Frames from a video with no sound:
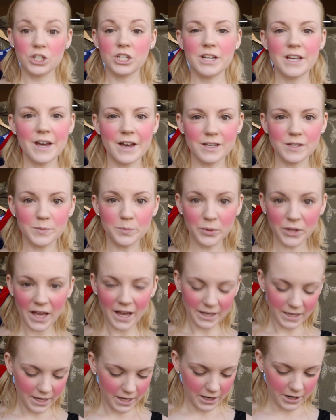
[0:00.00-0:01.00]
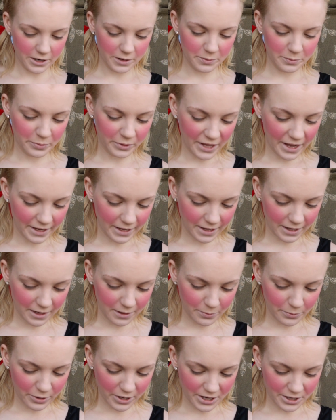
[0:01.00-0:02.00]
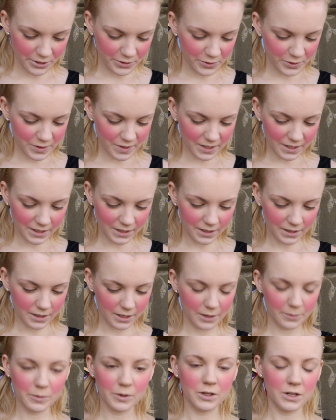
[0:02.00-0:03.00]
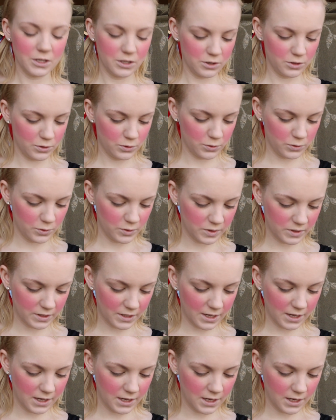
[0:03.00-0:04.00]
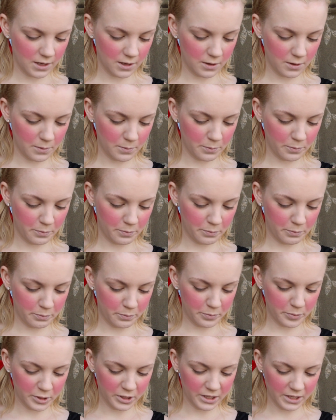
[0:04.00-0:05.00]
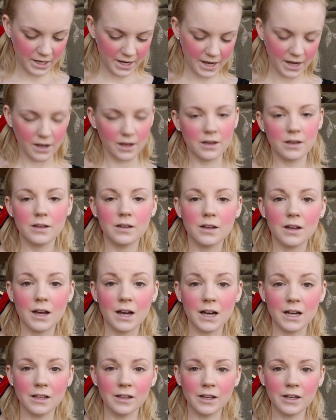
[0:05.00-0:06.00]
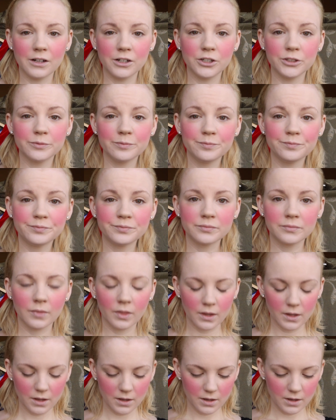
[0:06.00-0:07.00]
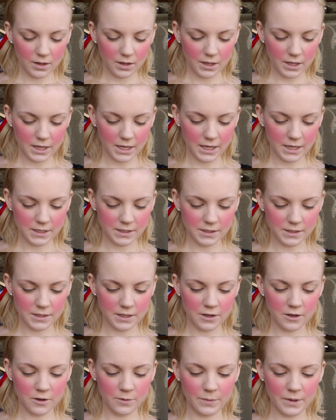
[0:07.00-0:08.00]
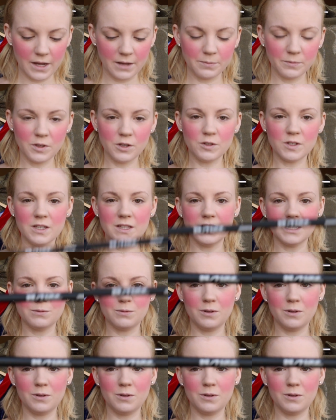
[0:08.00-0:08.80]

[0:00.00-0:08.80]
she has black hair and black eyebrows, I'm gonna use a black eyeliner. And I'm using this